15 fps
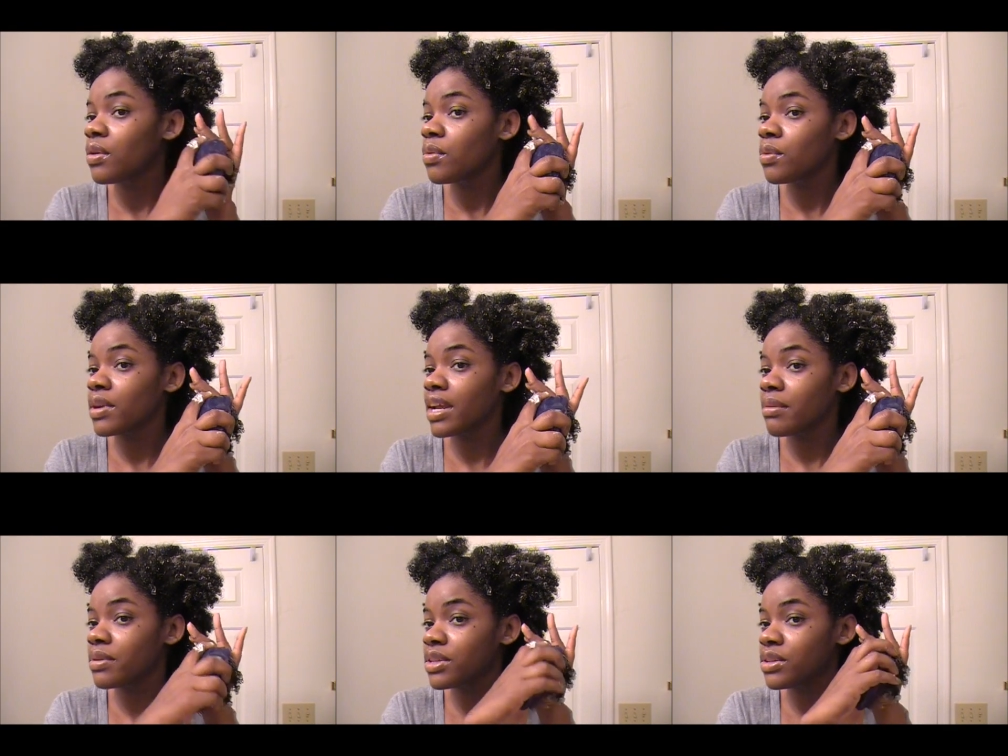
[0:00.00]

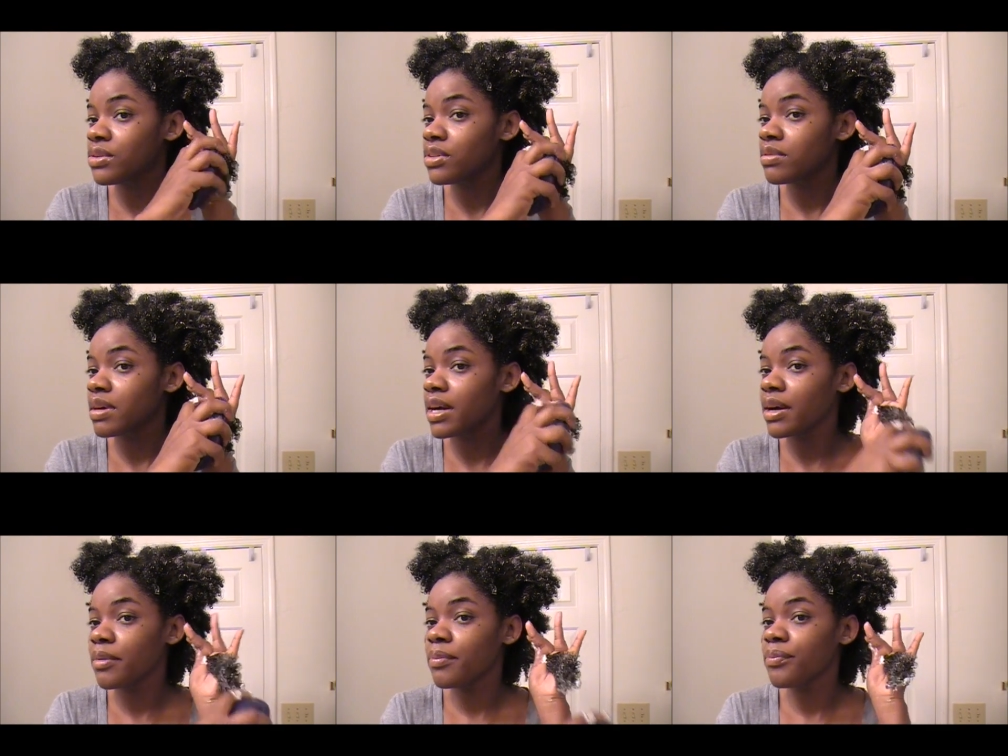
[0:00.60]
when I would use
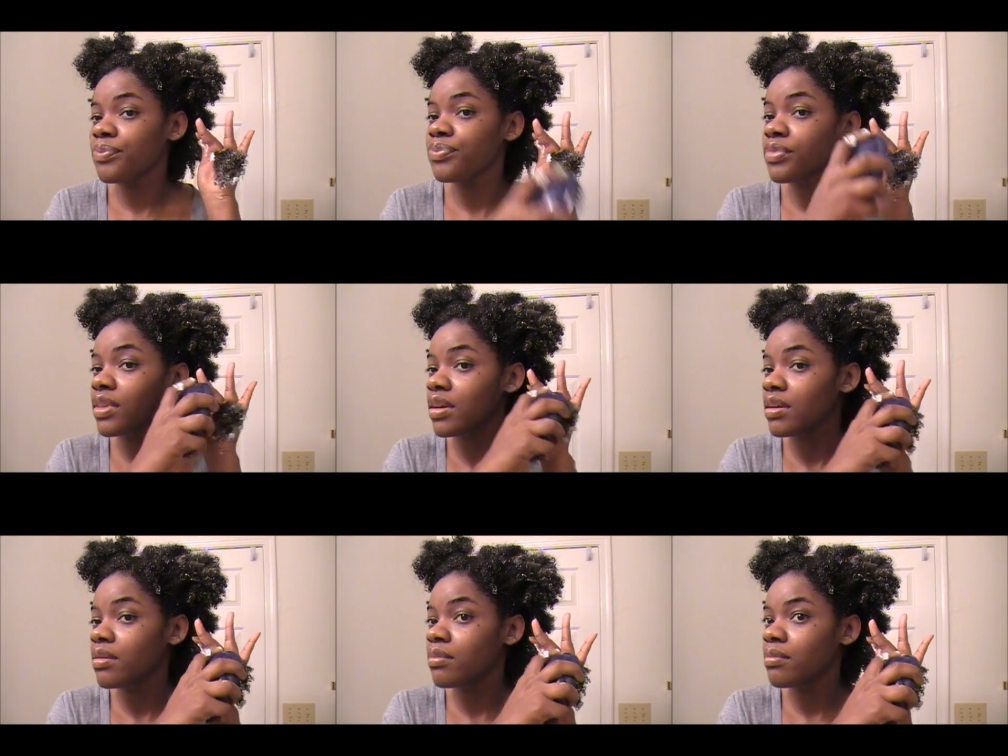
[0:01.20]
um,
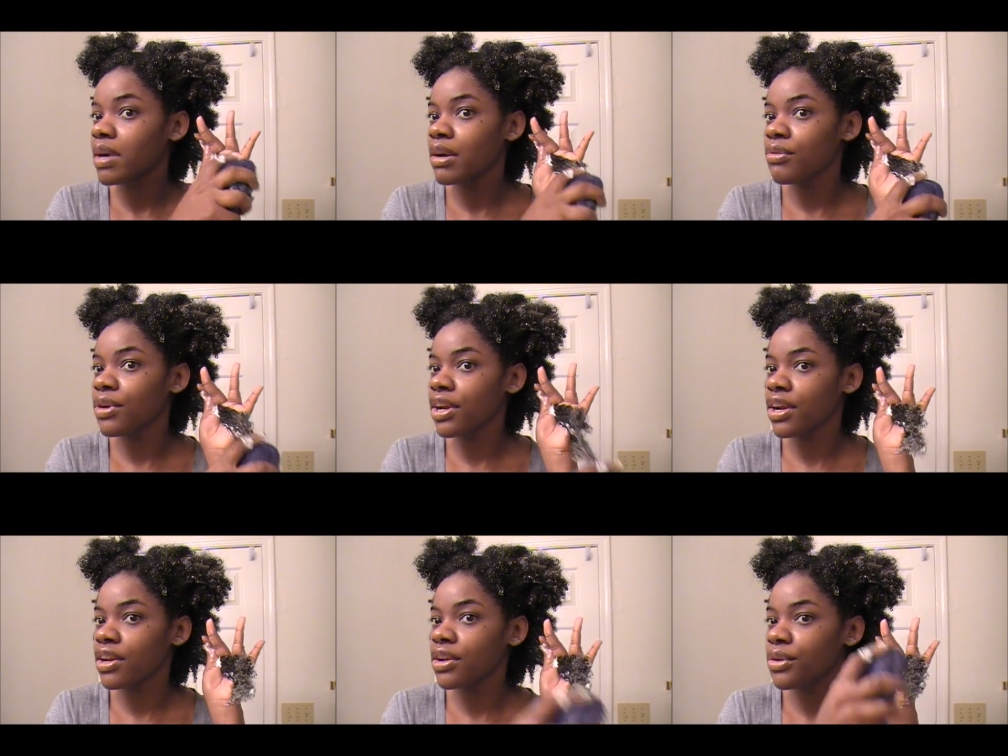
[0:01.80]
my
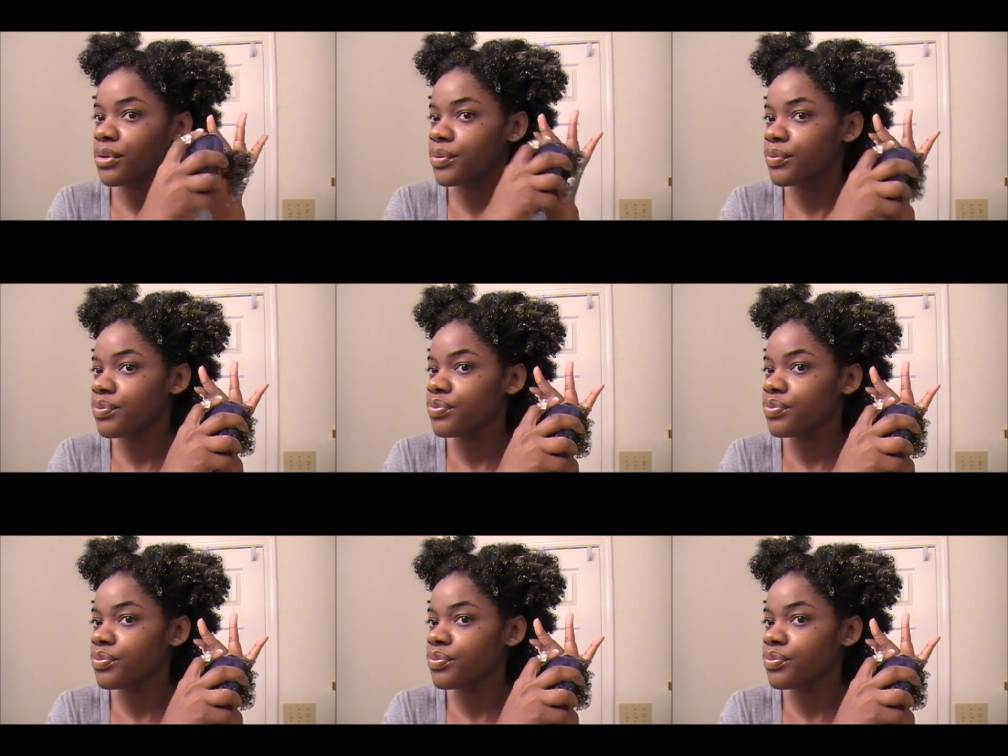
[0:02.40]
regular